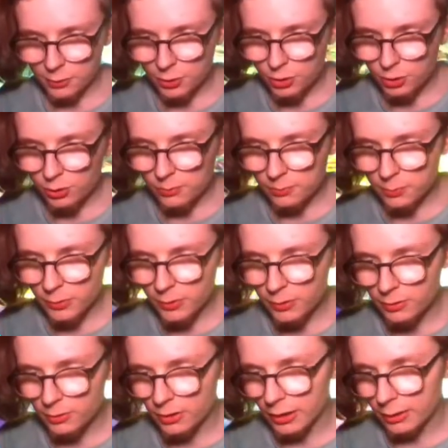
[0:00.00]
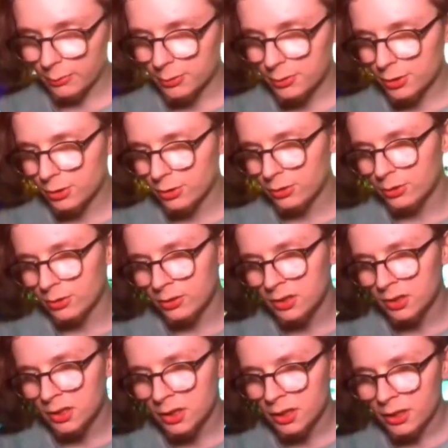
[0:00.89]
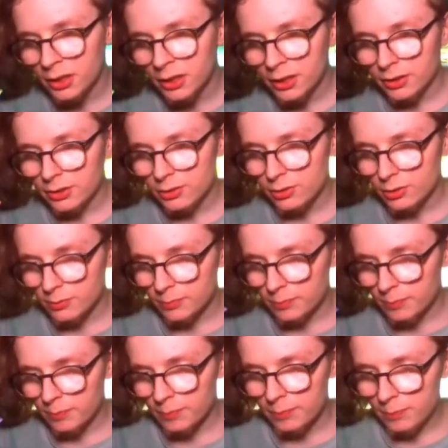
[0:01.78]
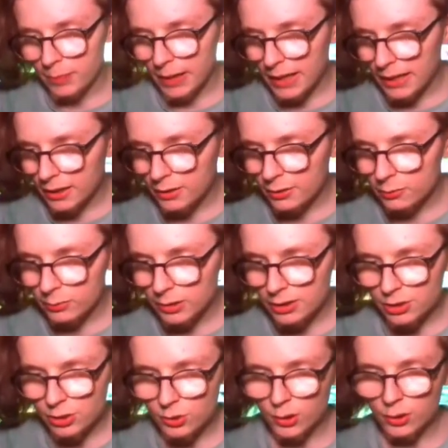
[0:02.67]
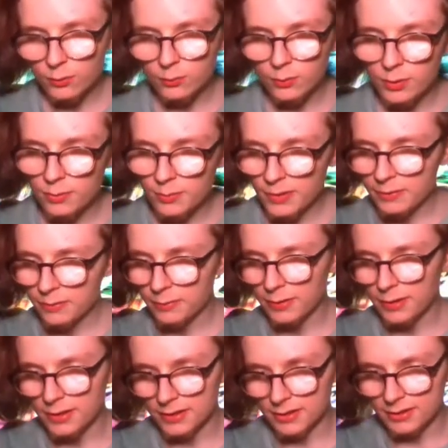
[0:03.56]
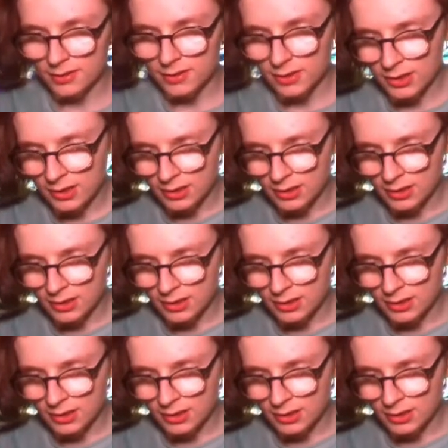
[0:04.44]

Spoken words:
a short breather, I return to the back of the restaurant with my friends.